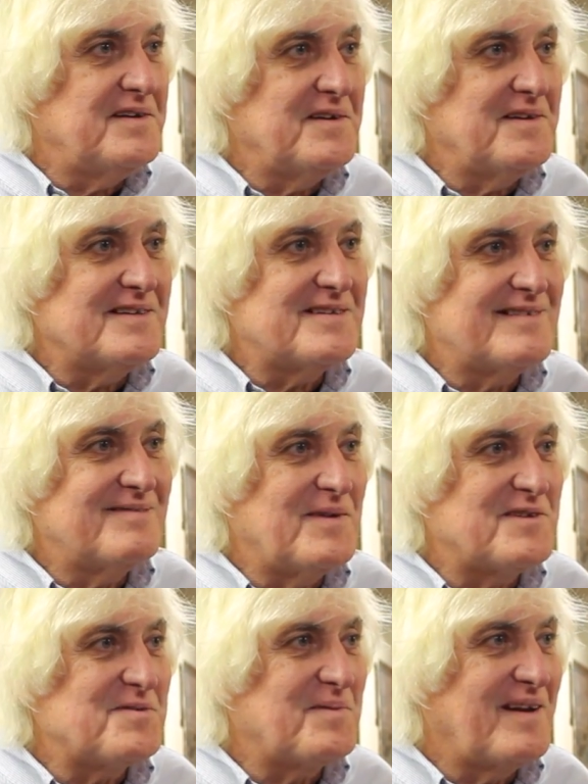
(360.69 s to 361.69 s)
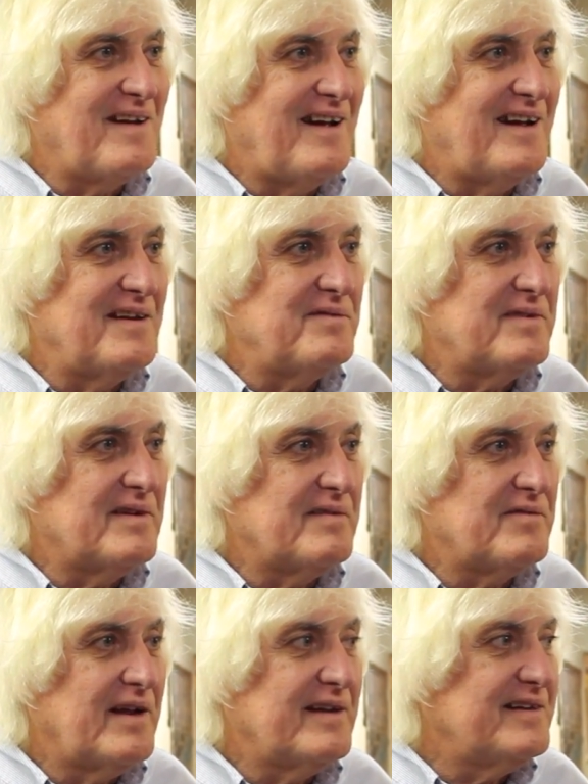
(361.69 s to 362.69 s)
to do this most of my life, and
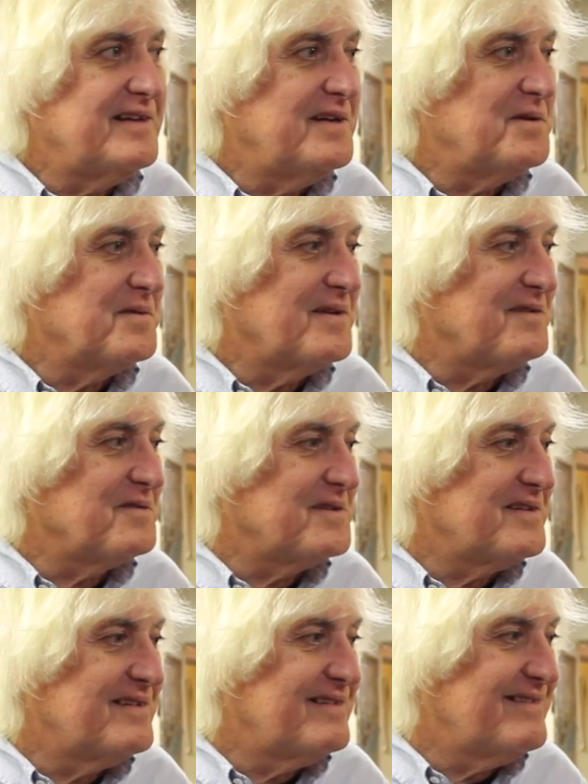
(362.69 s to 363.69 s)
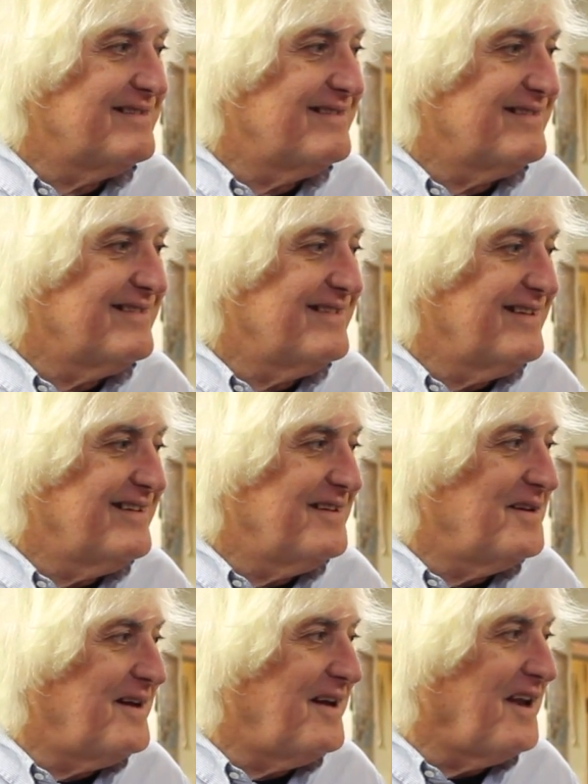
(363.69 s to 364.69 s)
I finally did it when I was
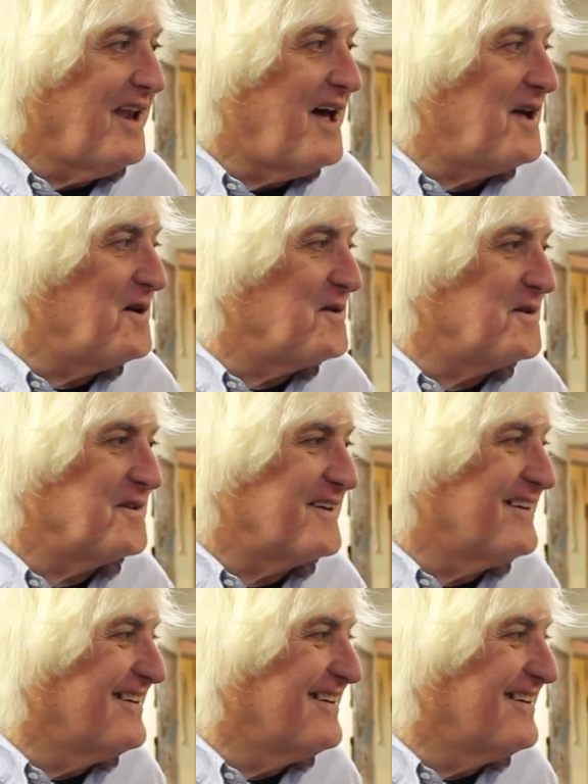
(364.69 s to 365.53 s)
a lot older.